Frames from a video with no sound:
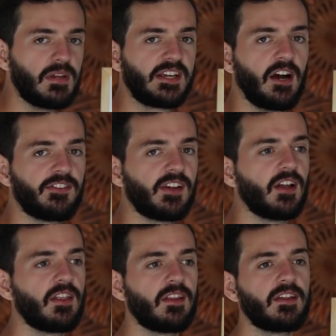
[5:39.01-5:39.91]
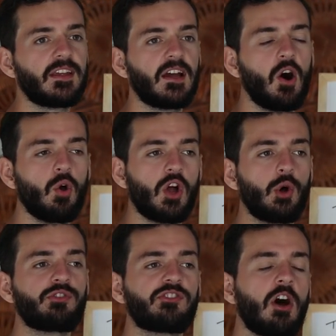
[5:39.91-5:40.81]
because
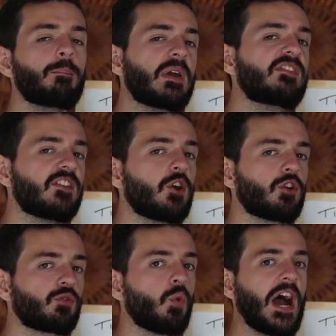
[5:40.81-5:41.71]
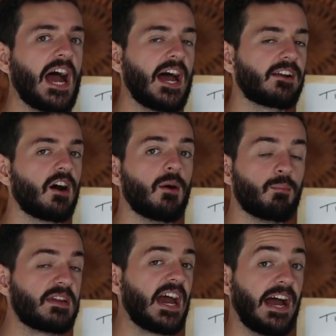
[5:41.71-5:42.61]
although some midfielders
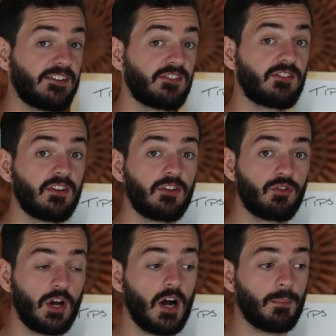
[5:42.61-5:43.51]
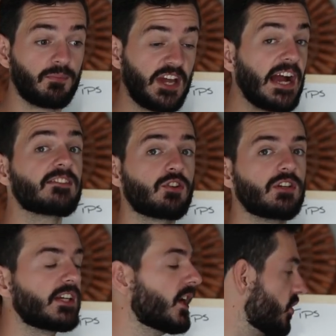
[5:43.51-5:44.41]
will be asked tactically